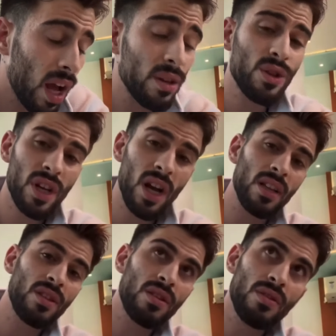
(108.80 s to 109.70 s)

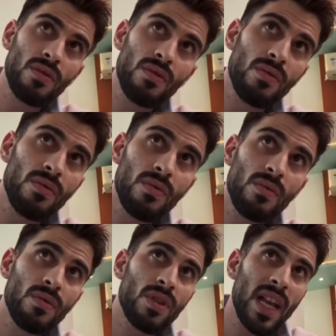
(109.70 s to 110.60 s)
Anushka
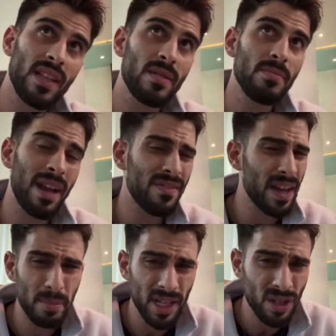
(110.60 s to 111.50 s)
sent my
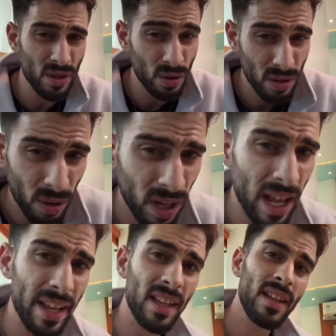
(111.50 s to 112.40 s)
fan pages or
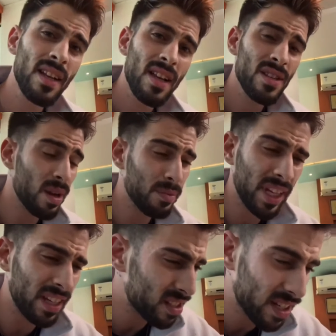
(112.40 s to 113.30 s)
like
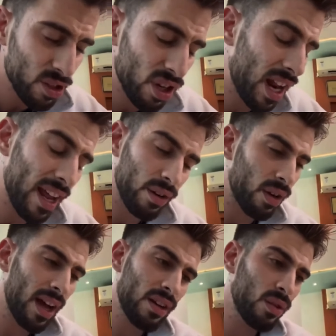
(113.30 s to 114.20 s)
something, a screenshot, I
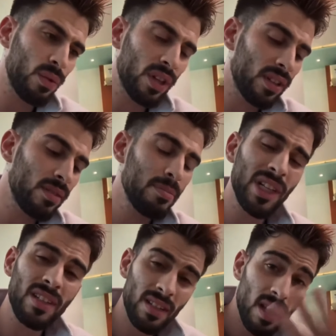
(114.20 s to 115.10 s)
don't know what,
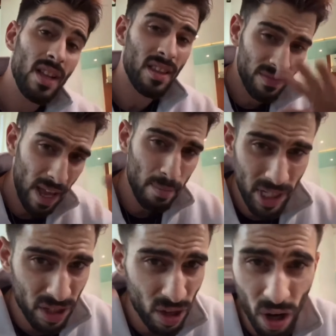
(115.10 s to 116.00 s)
but the fan
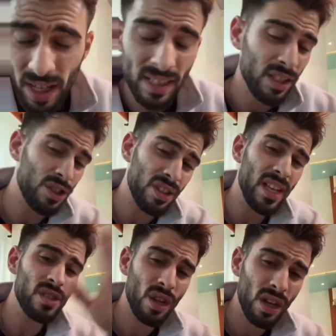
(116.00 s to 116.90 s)
pages got it, and then
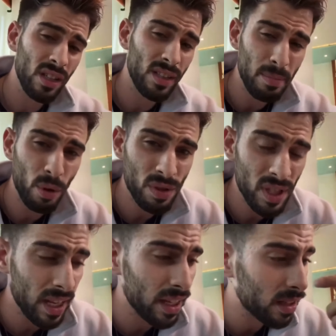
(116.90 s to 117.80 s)
they started
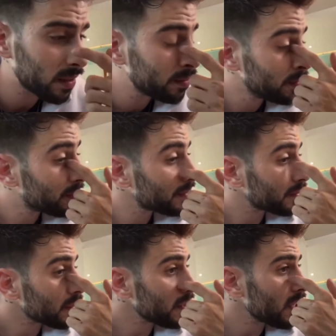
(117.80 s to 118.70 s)
reposting it,
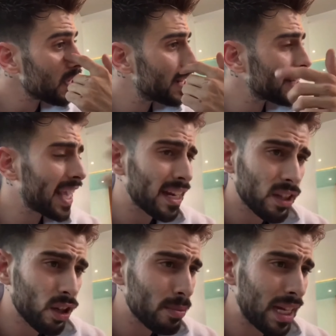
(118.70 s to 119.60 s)
and then
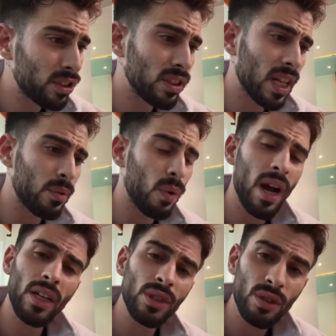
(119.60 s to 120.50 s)
Kat got mad. She's like,
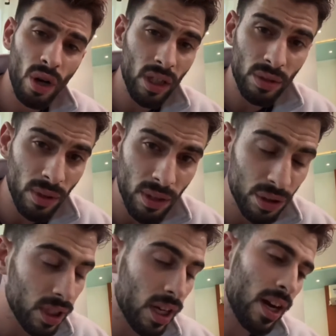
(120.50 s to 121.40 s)
why are you talking to
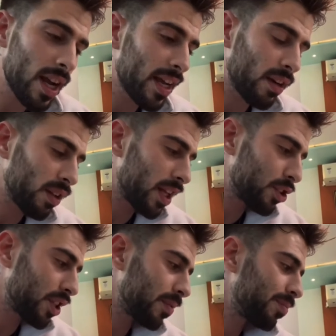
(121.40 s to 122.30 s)
Anushka and all
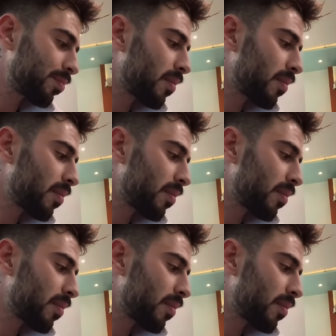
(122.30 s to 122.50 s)
that shit?